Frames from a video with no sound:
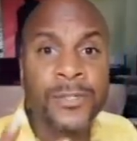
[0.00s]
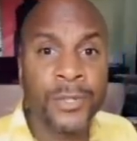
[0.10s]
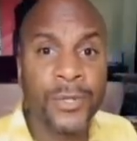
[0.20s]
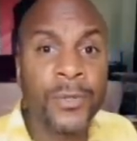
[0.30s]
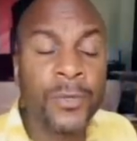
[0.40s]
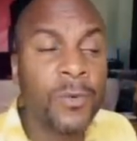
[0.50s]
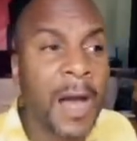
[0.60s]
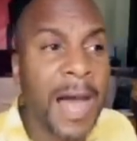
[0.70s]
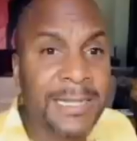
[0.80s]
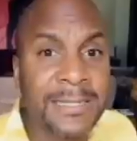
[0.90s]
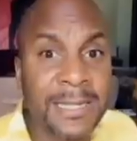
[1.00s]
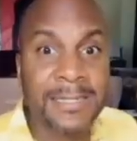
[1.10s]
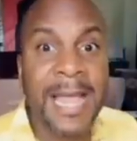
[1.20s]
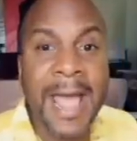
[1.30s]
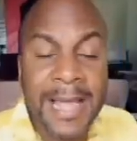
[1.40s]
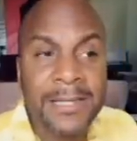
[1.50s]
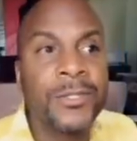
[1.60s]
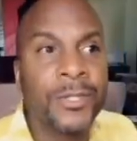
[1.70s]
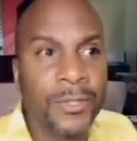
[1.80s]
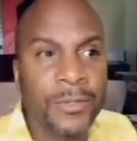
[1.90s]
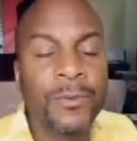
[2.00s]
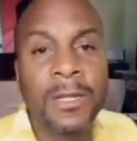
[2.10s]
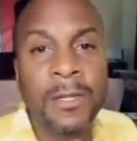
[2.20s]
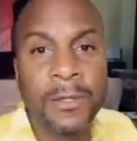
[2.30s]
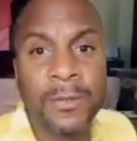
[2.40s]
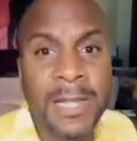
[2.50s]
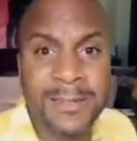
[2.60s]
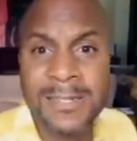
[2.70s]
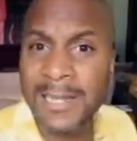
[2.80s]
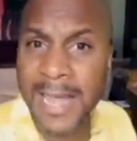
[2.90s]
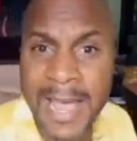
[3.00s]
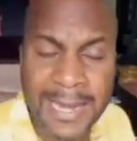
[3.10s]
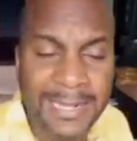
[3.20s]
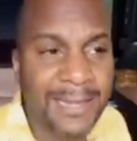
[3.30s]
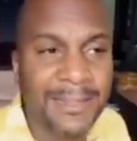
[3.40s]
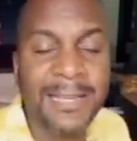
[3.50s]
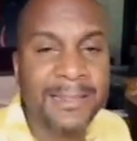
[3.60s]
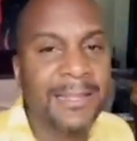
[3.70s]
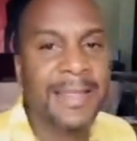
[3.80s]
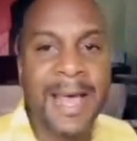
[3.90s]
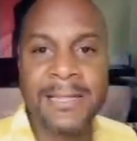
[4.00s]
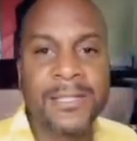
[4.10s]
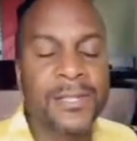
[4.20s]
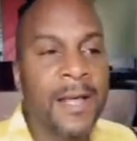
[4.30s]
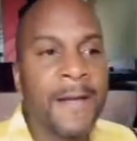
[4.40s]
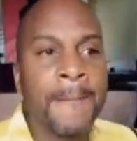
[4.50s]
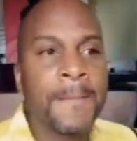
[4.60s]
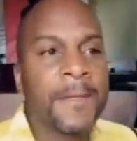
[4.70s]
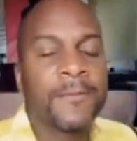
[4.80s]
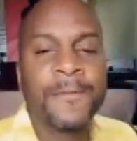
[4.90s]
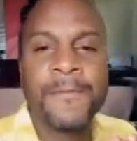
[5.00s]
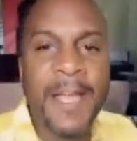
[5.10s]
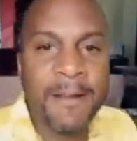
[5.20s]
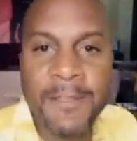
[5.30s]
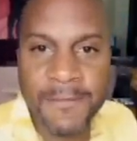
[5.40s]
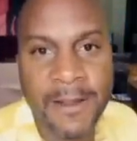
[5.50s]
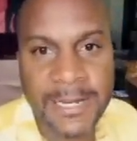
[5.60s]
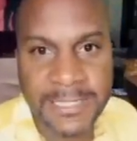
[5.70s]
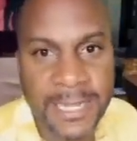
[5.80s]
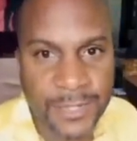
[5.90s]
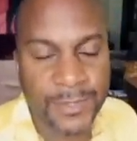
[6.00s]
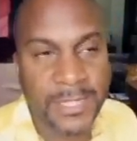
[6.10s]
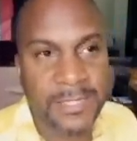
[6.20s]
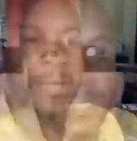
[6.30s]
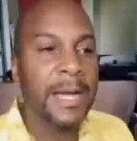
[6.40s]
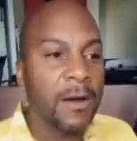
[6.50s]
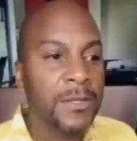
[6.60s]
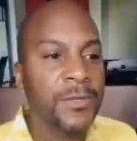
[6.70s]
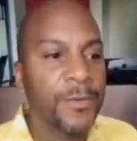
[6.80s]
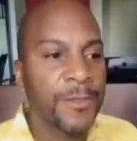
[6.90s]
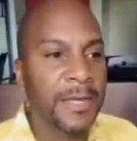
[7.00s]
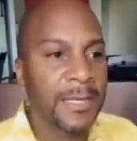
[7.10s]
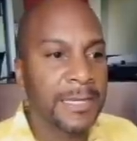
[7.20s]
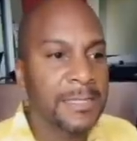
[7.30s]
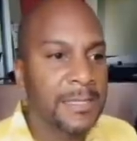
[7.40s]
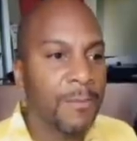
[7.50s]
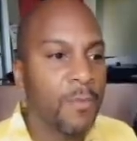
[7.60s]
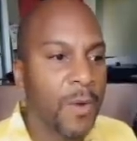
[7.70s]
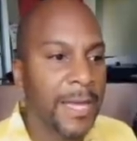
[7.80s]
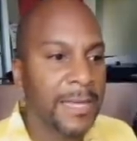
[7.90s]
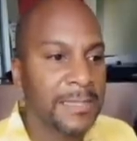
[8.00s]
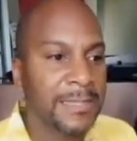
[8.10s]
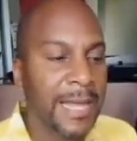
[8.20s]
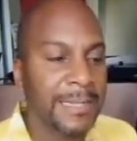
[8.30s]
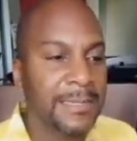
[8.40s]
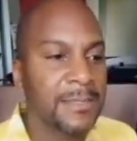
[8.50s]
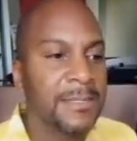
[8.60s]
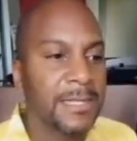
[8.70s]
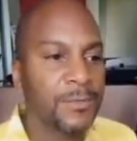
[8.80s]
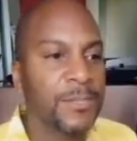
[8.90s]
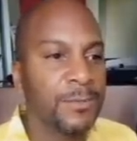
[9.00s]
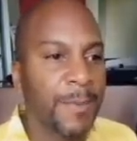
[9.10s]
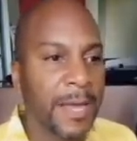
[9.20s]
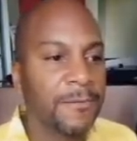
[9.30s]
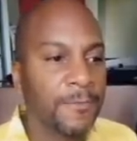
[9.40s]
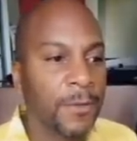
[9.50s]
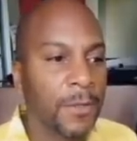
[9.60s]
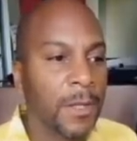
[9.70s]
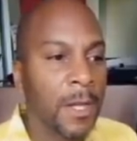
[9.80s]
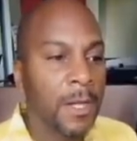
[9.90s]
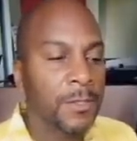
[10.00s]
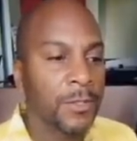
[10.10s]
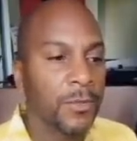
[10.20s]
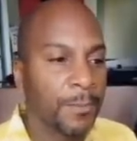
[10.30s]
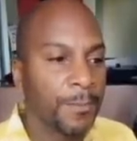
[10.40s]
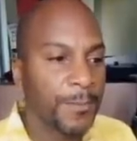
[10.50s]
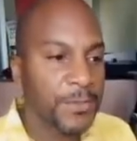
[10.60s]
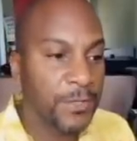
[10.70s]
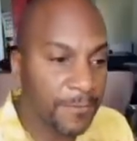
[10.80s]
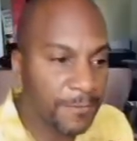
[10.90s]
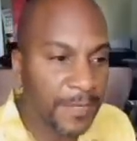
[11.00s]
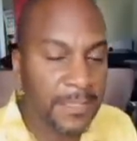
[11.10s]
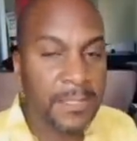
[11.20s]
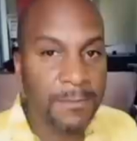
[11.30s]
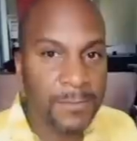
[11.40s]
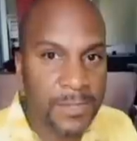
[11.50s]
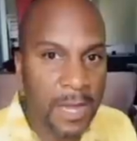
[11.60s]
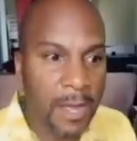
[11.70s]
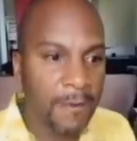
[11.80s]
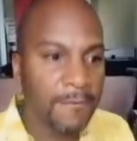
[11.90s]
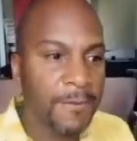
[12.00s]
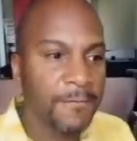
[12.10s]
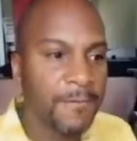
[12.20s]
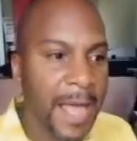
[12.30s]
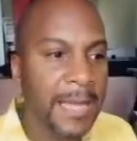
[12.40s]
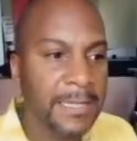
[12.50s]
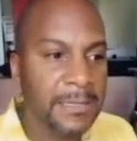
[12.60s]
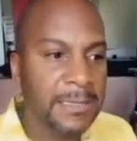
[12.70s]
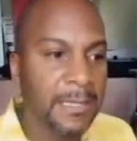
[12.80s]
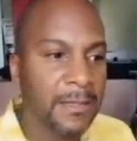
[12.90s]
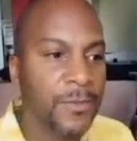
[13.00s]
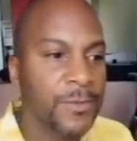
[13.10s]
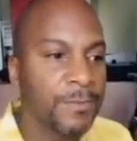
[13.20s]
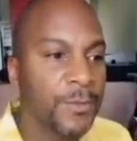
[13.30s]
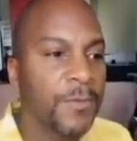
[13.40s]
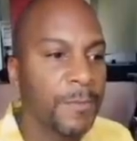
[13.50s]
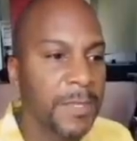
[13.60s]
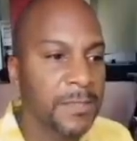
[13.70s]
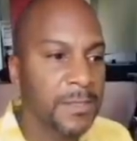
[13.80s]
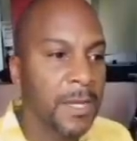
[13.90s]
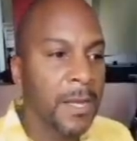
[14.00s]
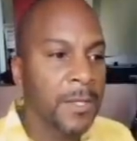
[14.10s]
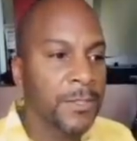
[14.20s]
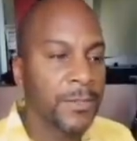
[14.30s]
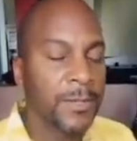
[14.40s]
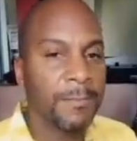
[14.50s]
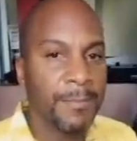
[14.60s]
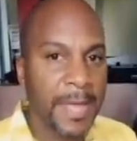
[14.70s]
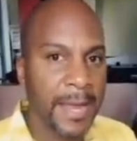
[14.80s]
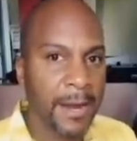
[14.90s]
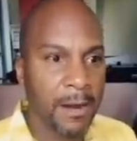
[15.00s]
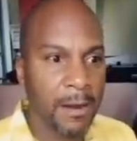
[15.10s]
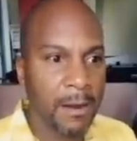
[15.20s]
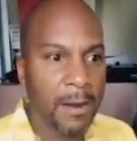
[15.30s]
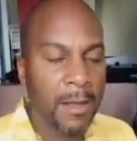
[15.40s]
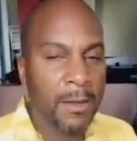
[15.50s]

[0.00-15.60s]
to ISIS and to the Ku Klux Klan. And I think that that is very, very dangerous. And I also think in some ways that it's disrespectful to the to the victims of violence in those movements to compare